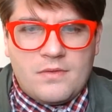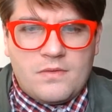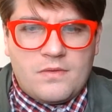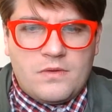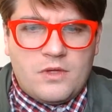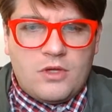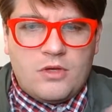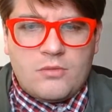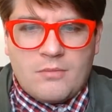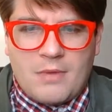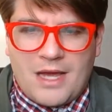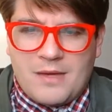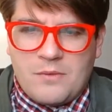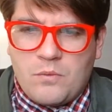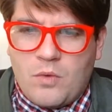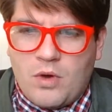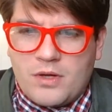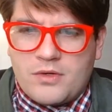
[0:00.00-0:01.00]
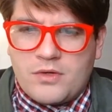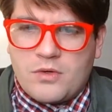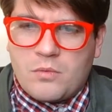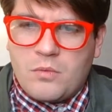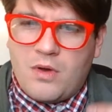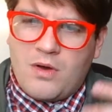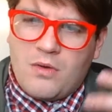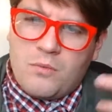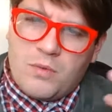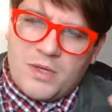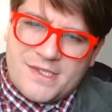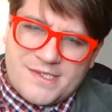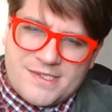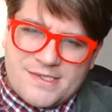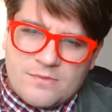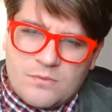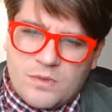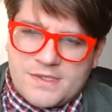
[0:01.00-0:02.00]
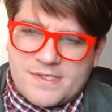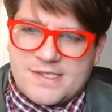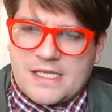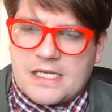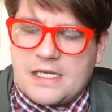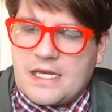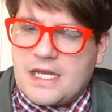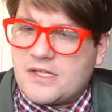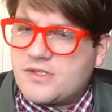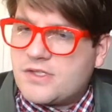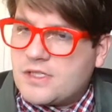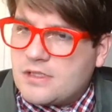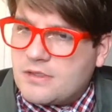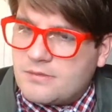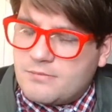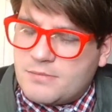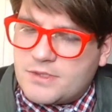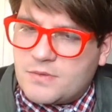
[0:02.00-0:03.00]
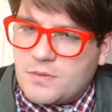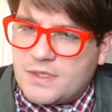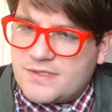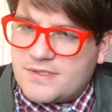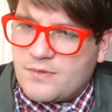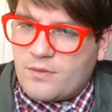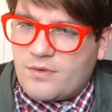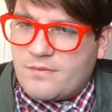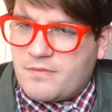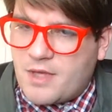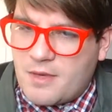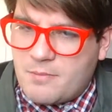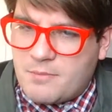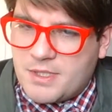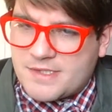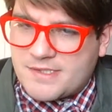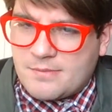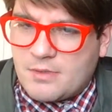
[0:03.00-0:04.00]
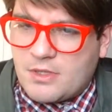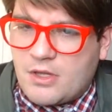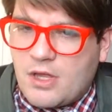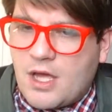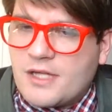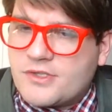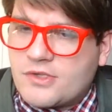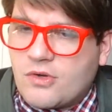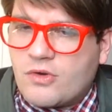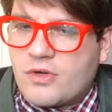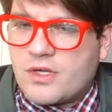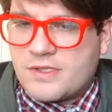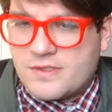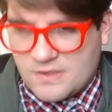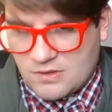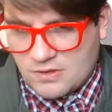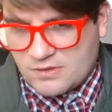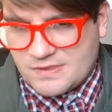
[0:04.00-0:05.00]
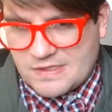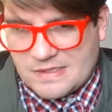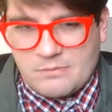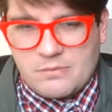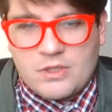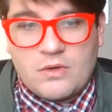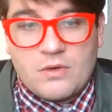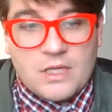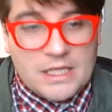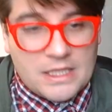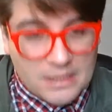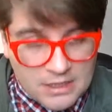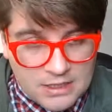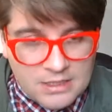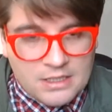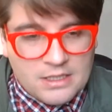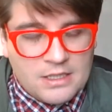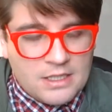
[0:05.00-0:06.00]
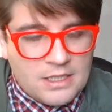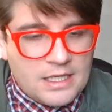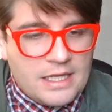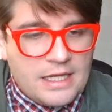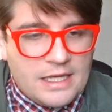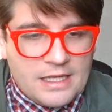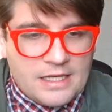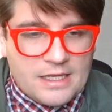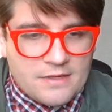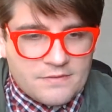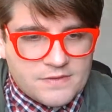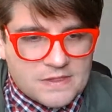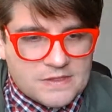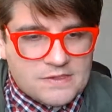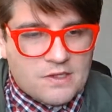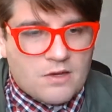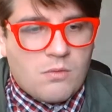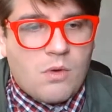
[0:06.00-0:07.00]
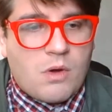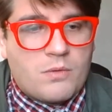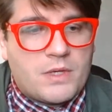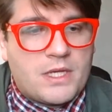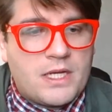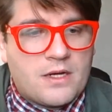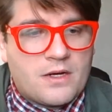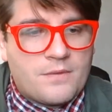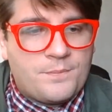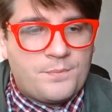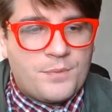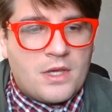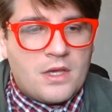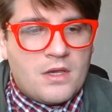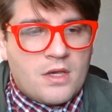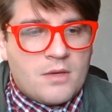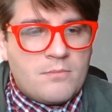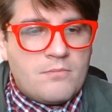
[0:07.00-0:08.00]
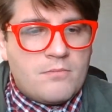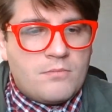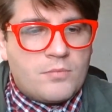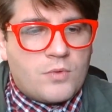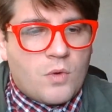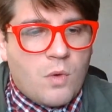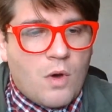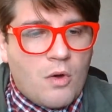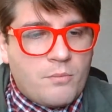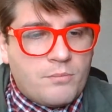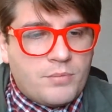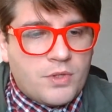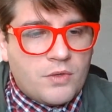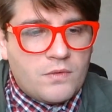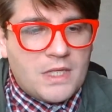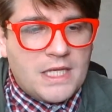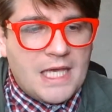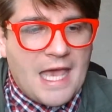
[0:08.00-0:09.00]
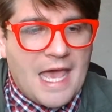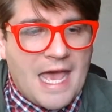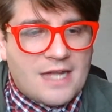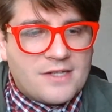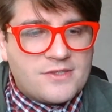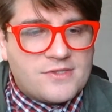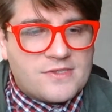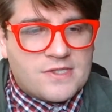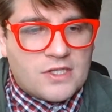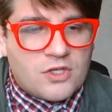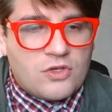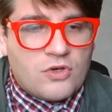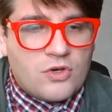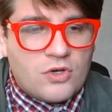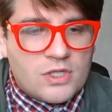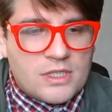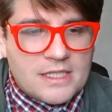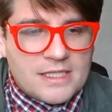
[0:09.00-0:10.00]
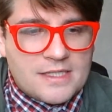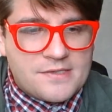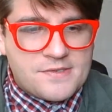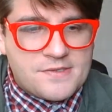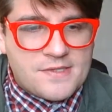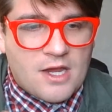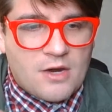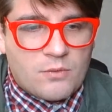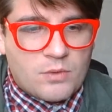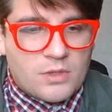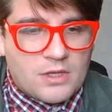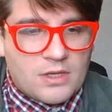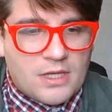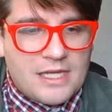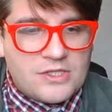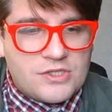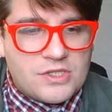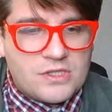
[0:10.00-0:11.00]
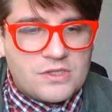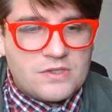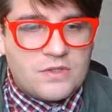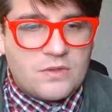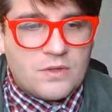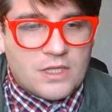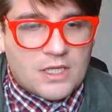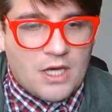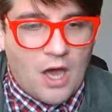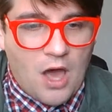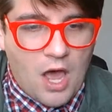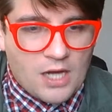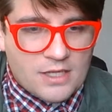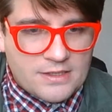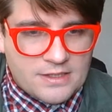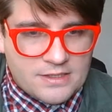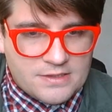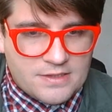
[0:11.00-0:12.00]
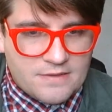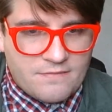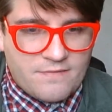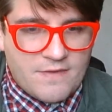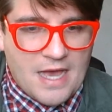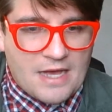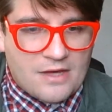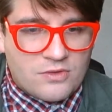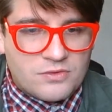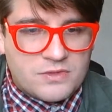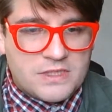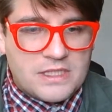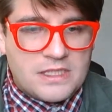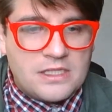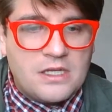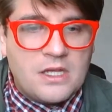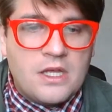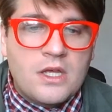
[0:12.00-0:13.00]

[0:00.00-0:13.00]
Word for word: you might wonder, well, what's what's the connection between sort of epistemological concerns and beauty? He gives us a quote here quote, beauty adds to goodness a relation to the cognitive faculty,